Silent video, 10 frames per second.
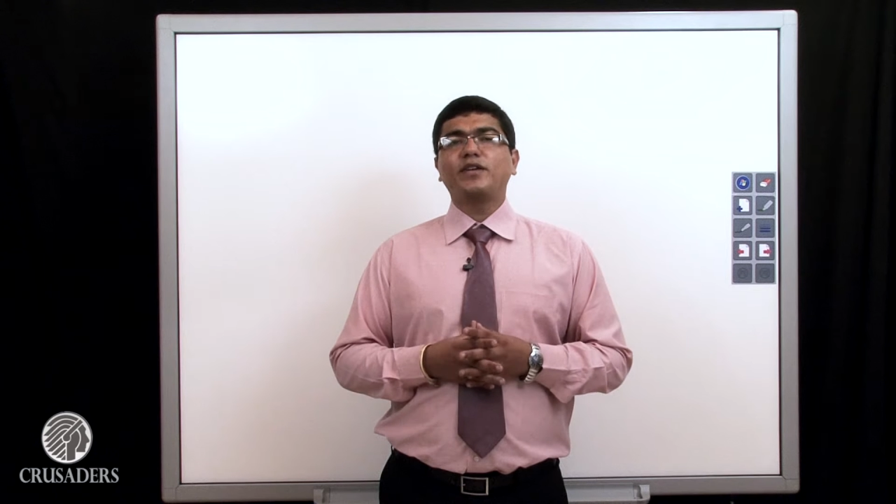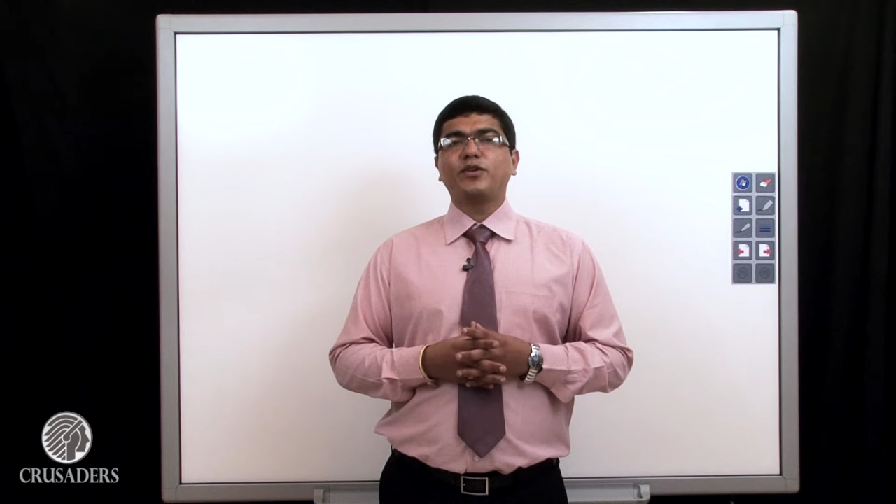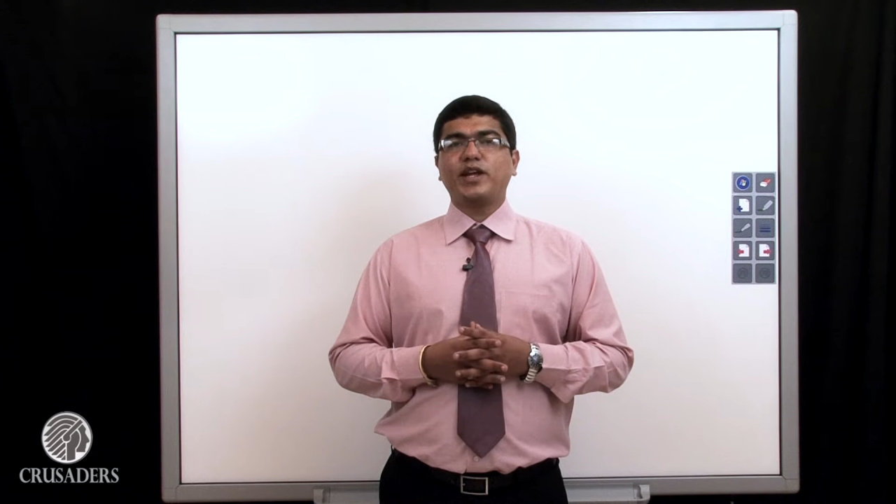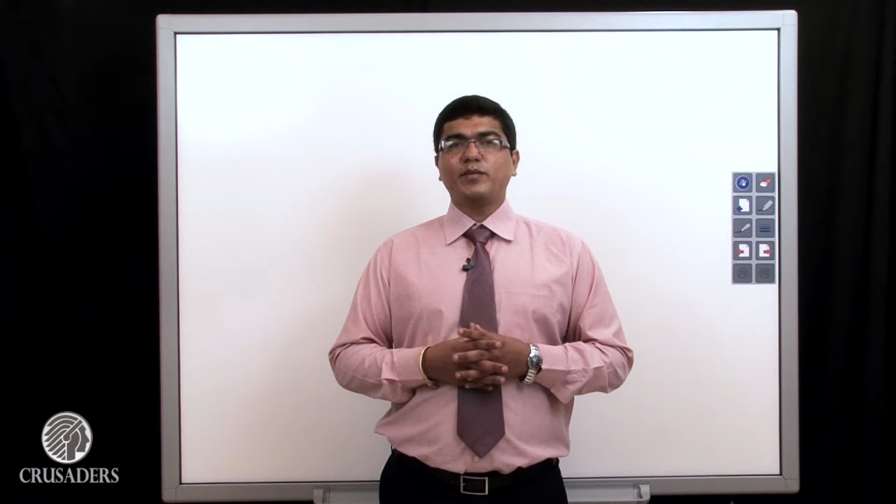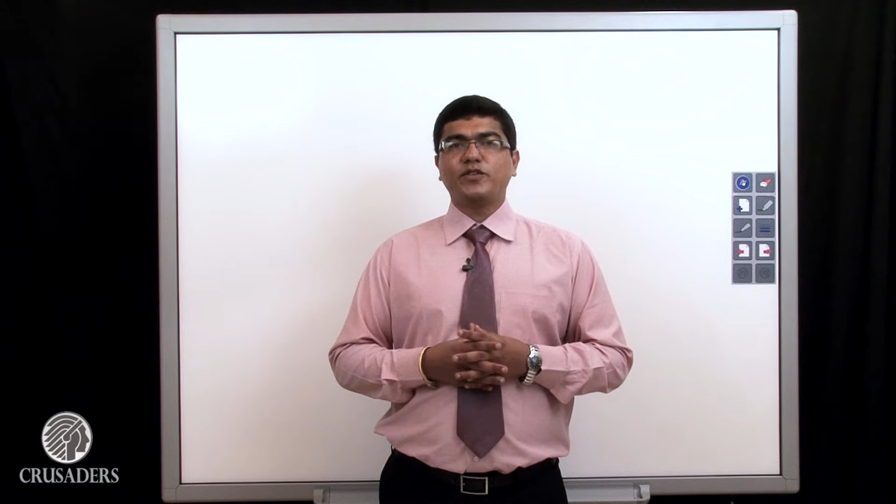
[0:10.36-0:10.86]
to
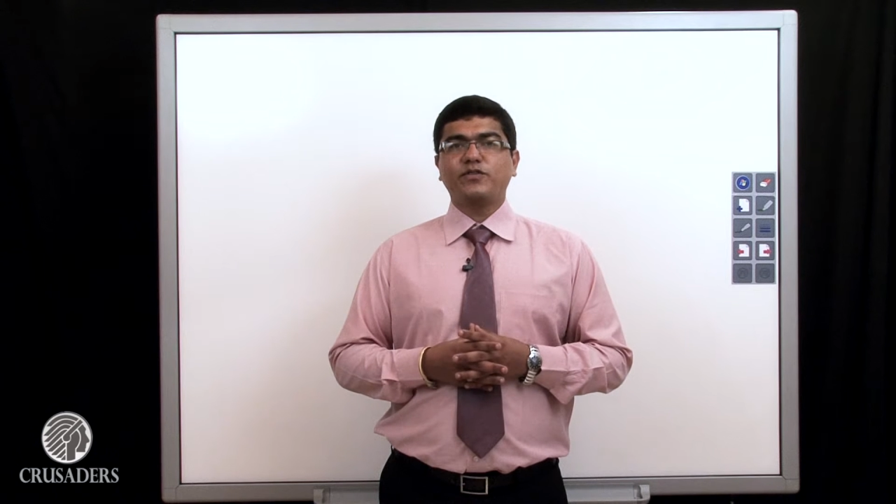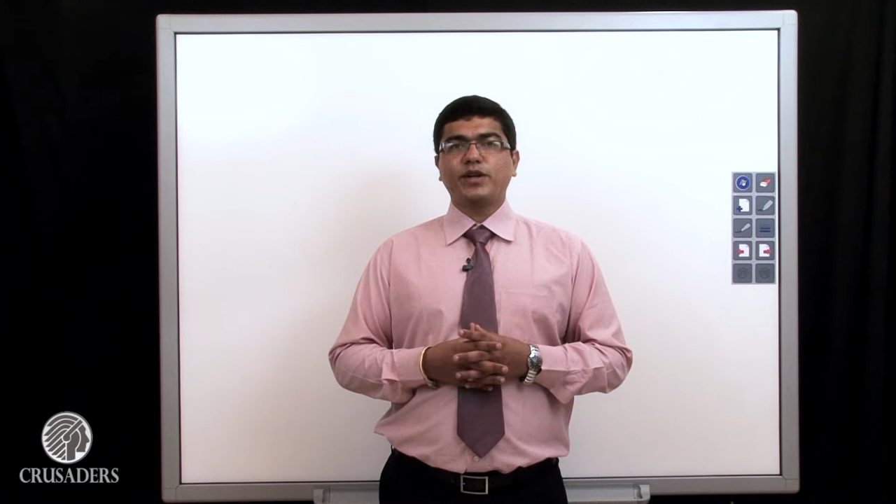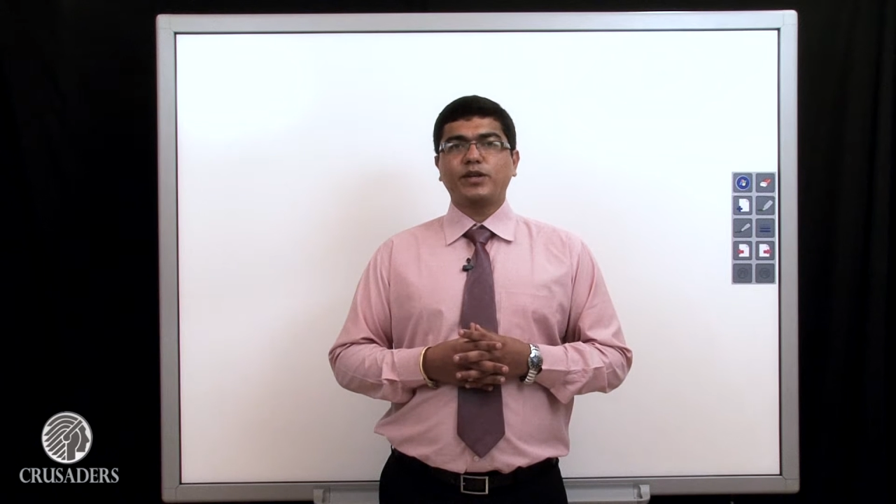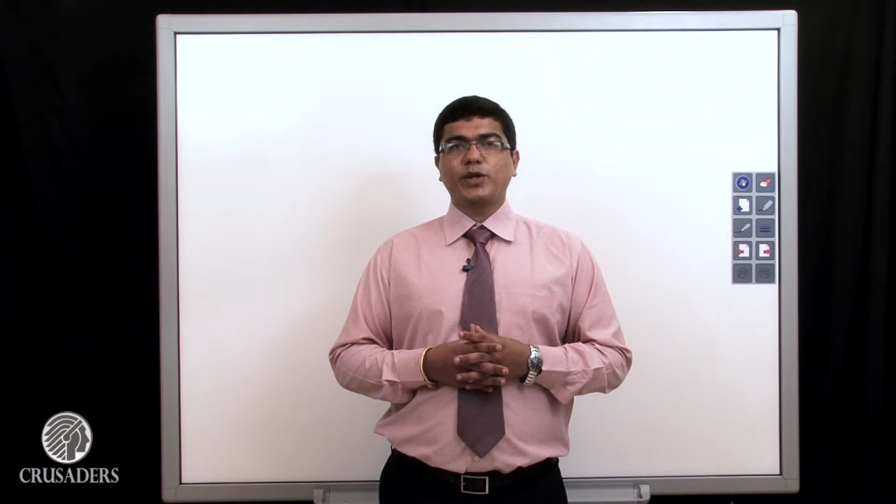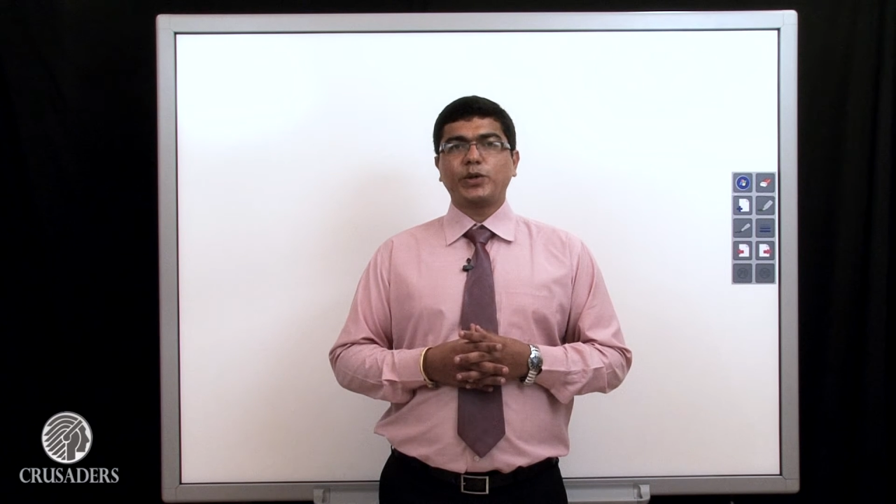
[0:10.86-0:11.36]

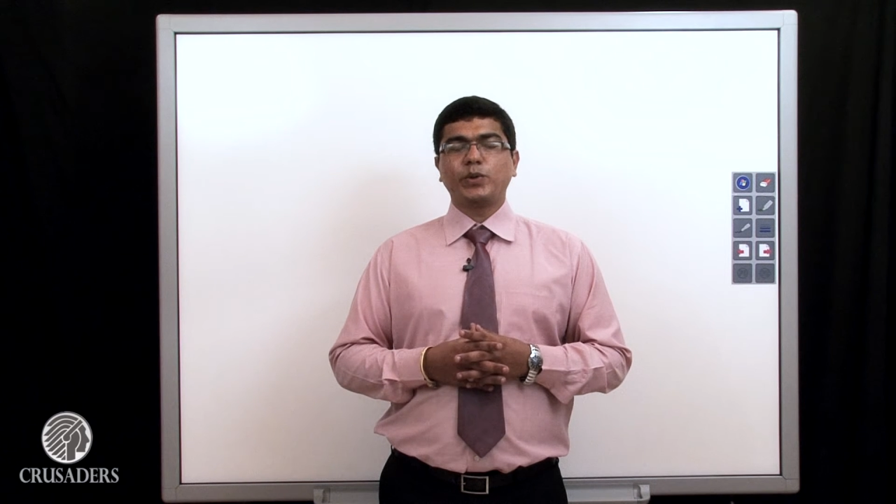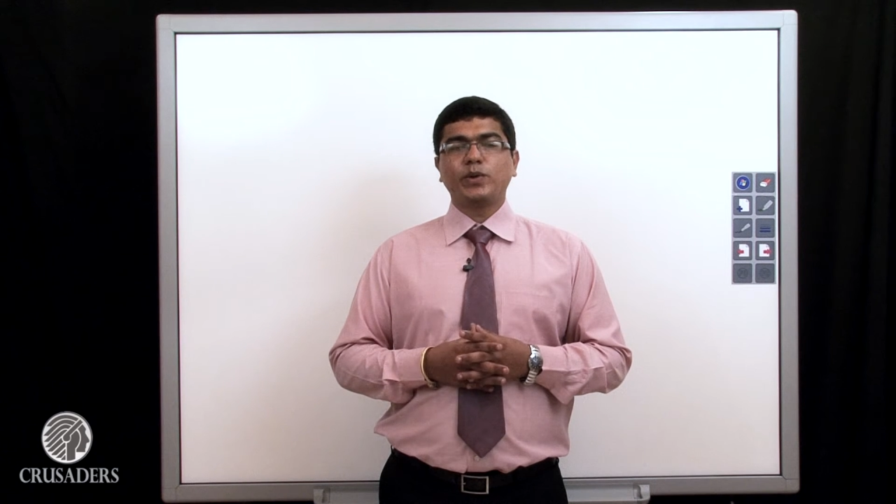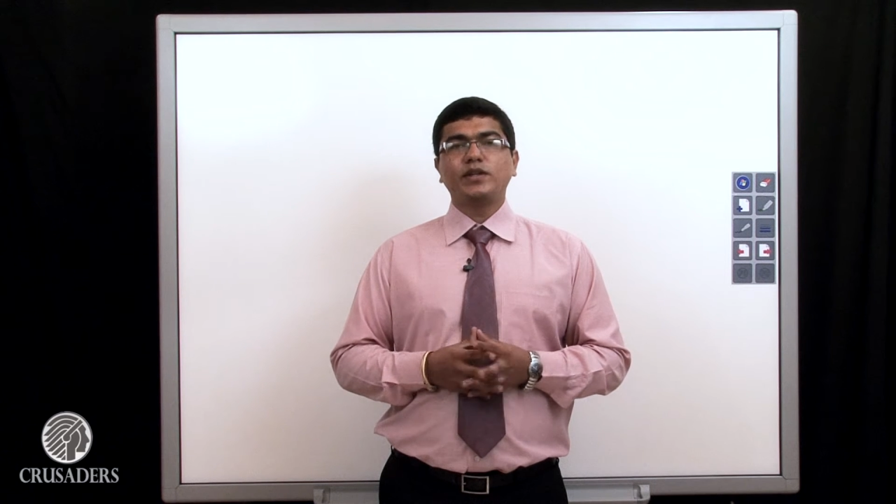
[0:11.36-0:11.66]
demonstrate to you